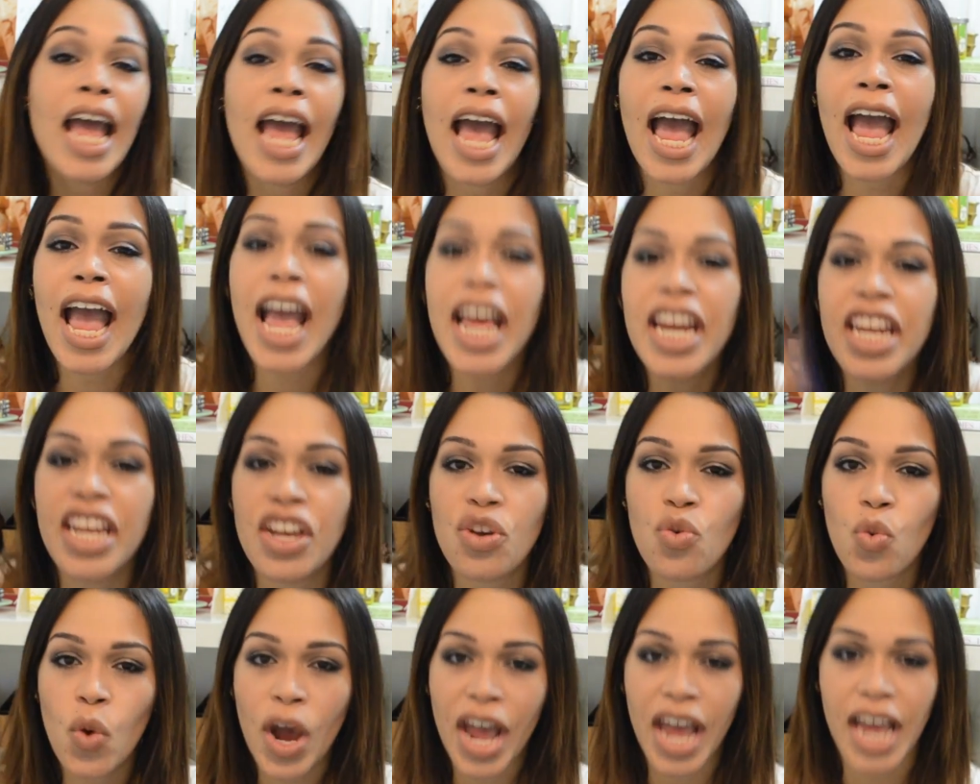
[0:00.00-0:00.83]

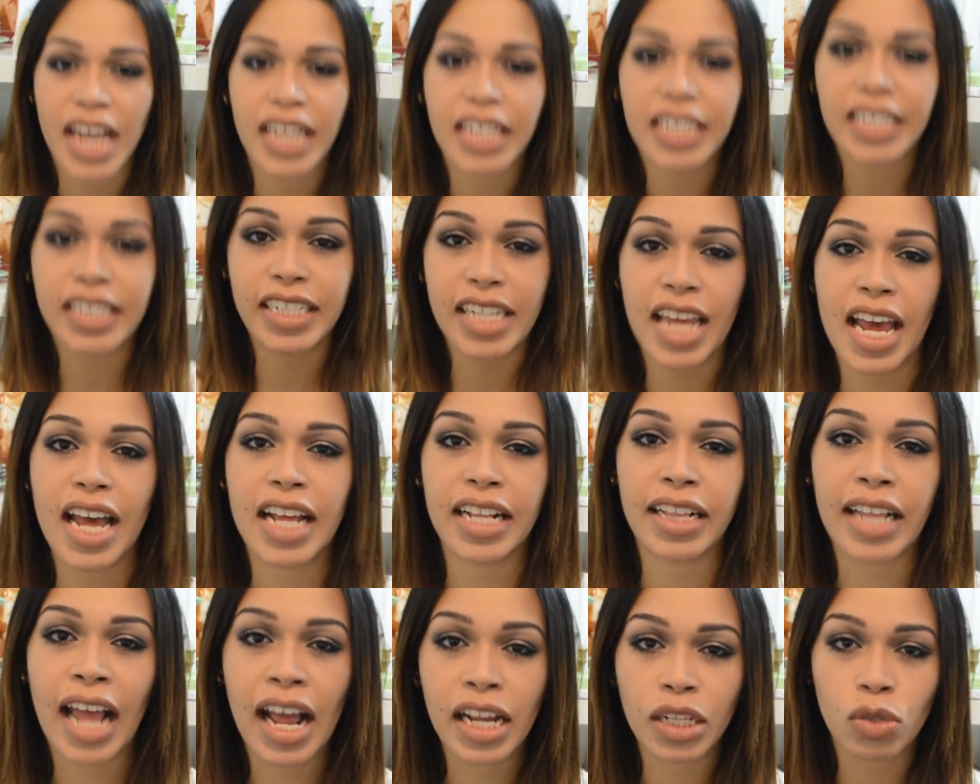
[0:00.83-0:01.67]
Anyways,
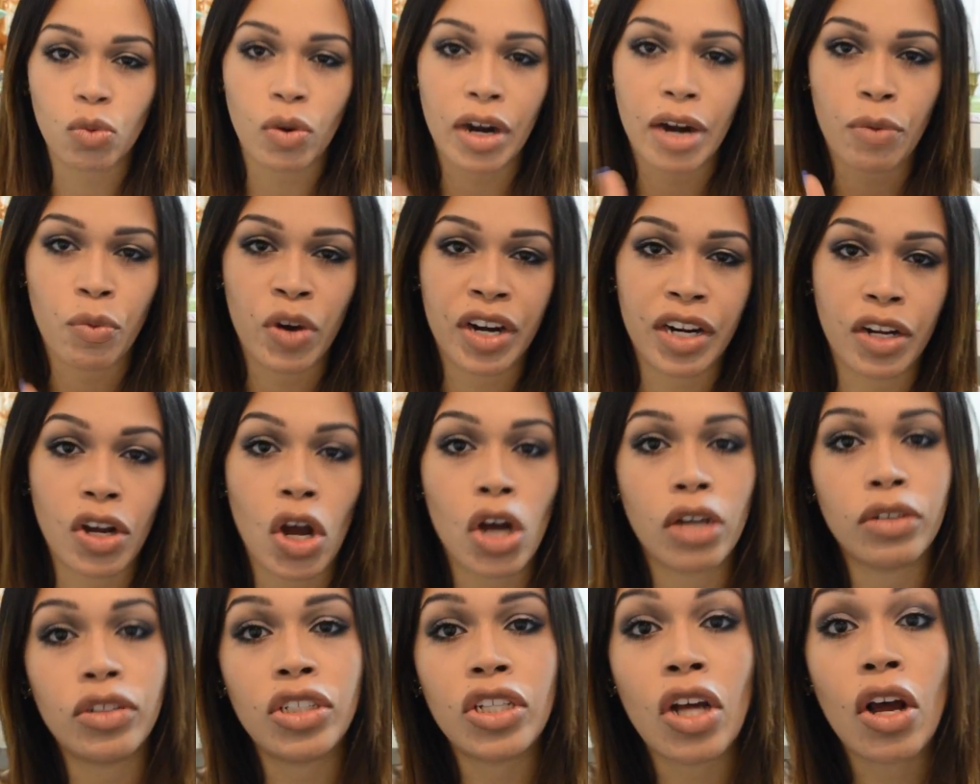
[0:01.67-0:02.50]
yeah, that's where I want to
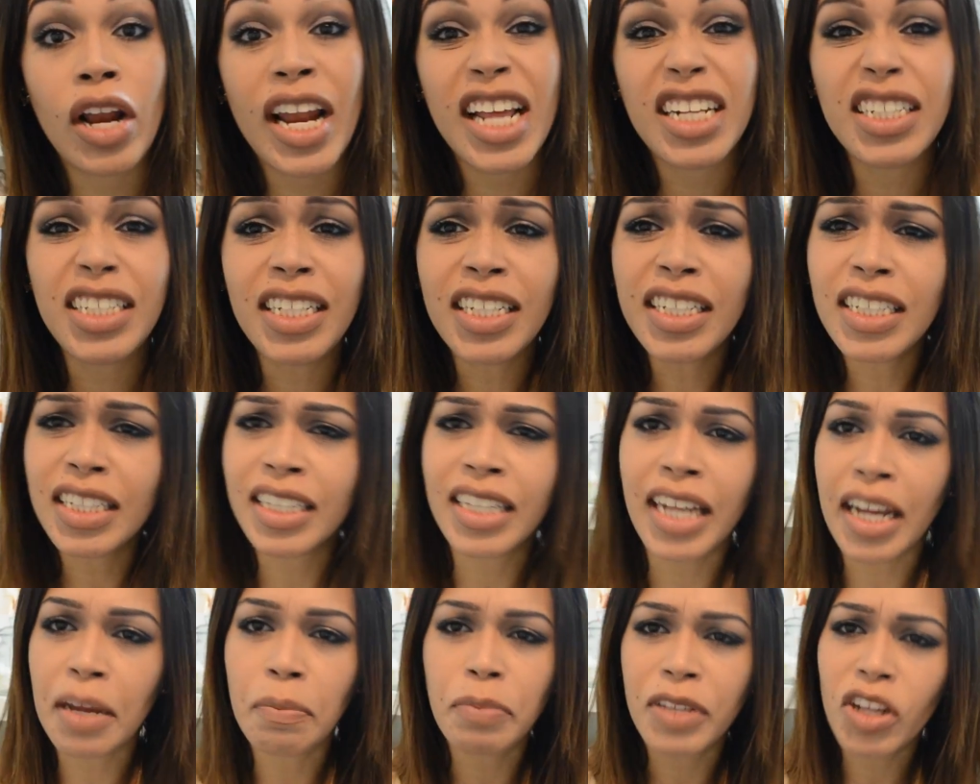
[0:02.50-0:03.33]
go. So let's just
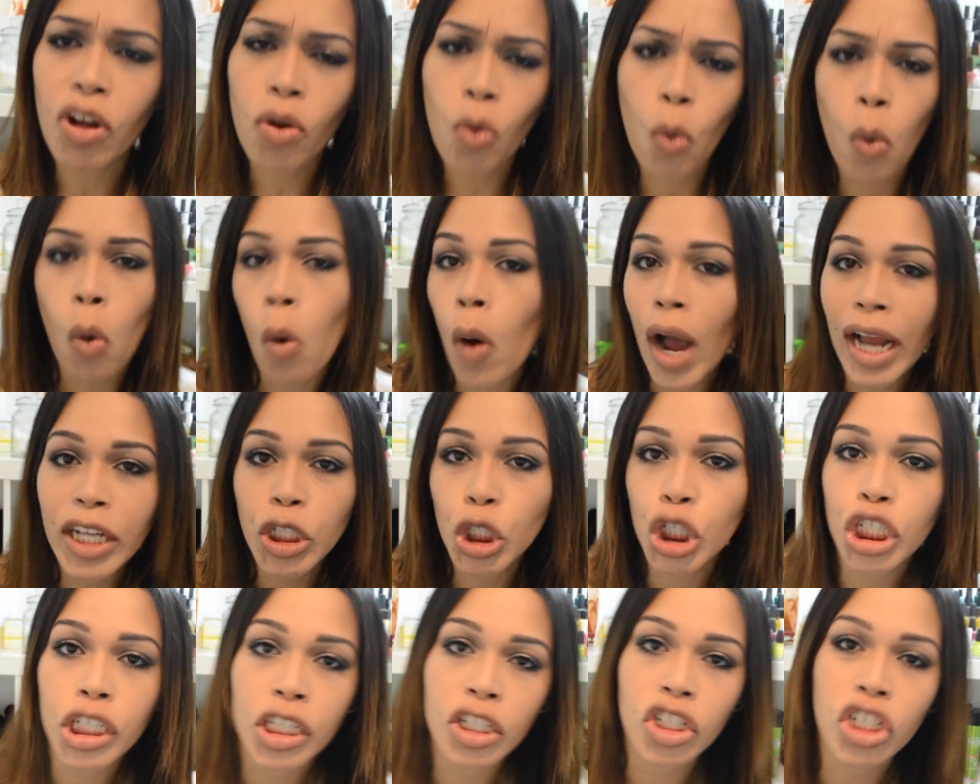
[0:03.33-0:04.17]
skip the
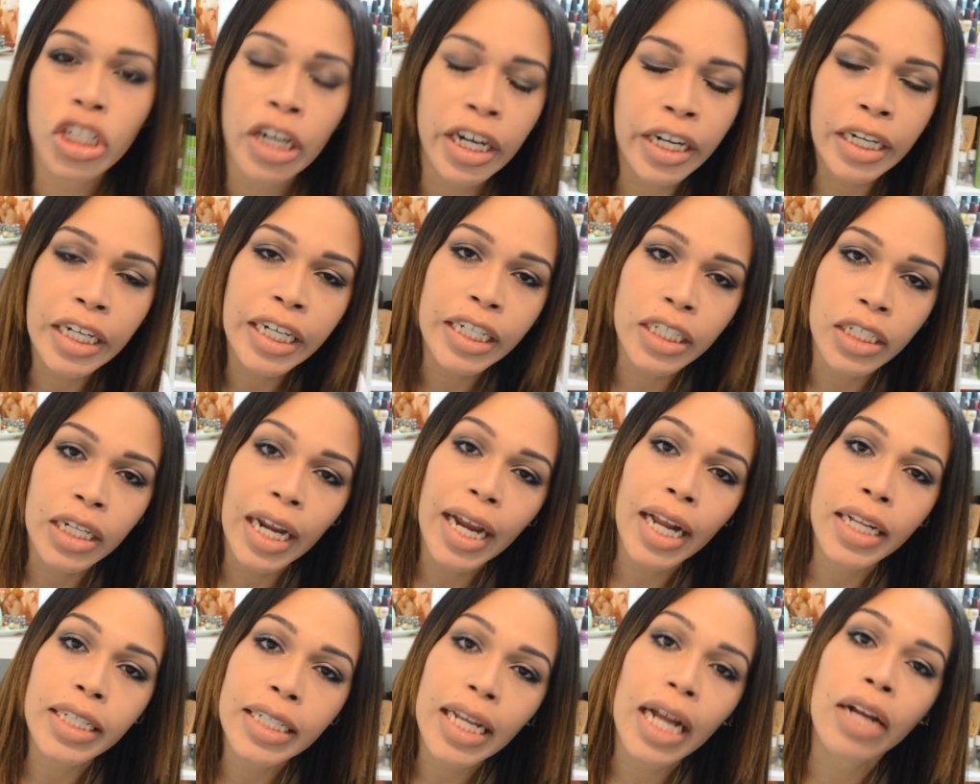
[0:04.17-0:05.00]
questions and
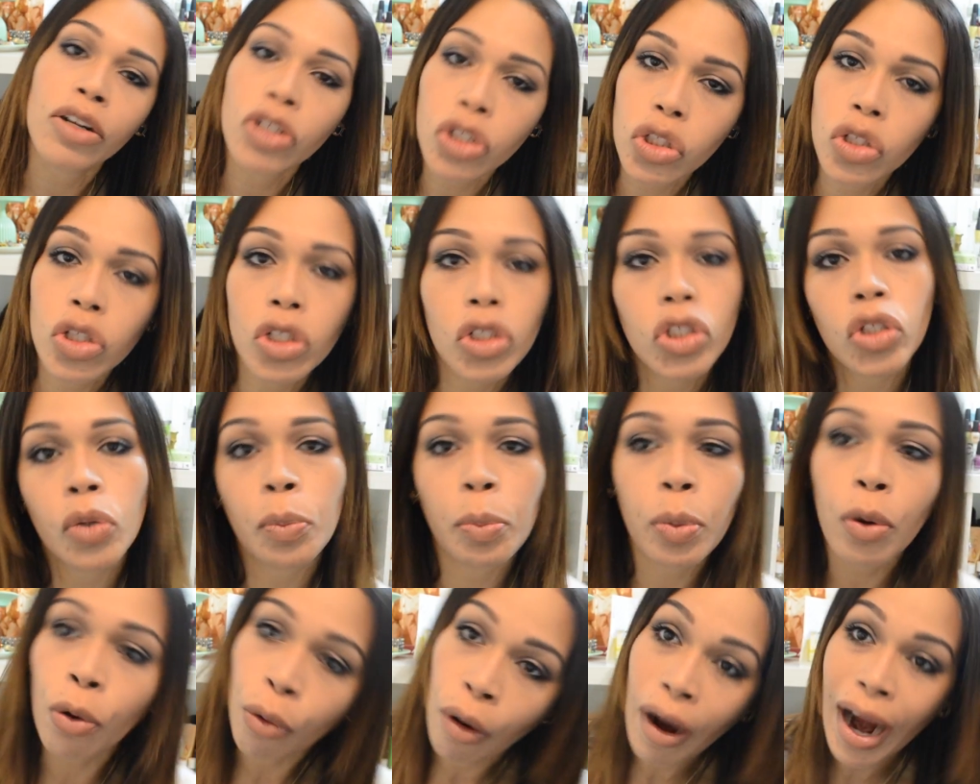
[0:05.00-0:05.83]
get down to the
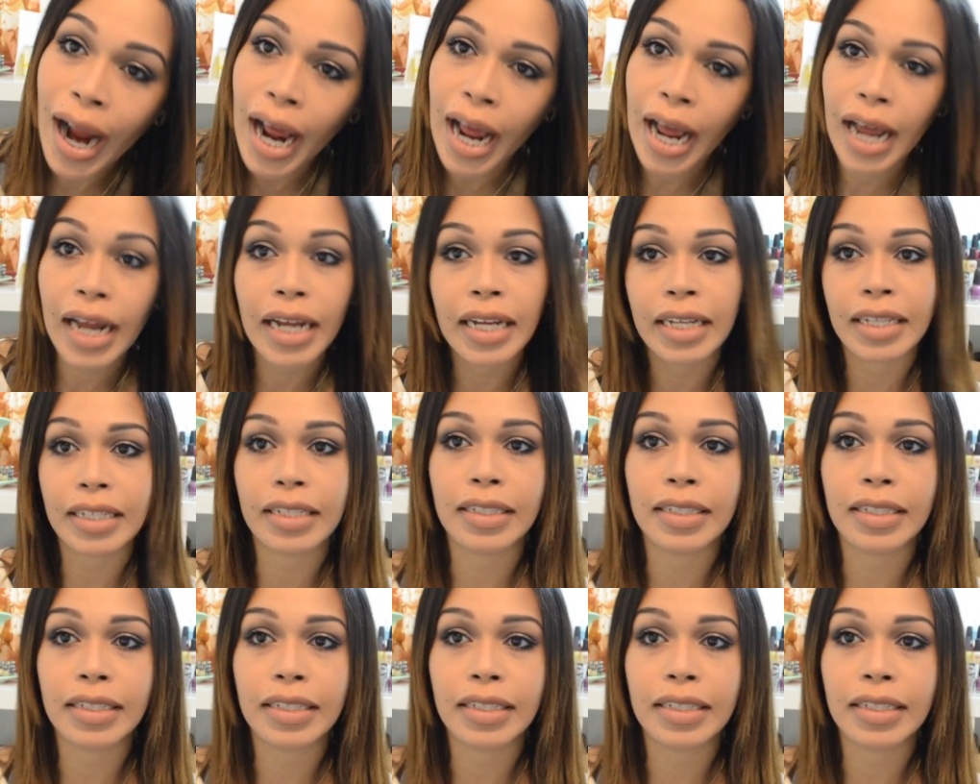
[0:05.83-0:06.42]
surprise.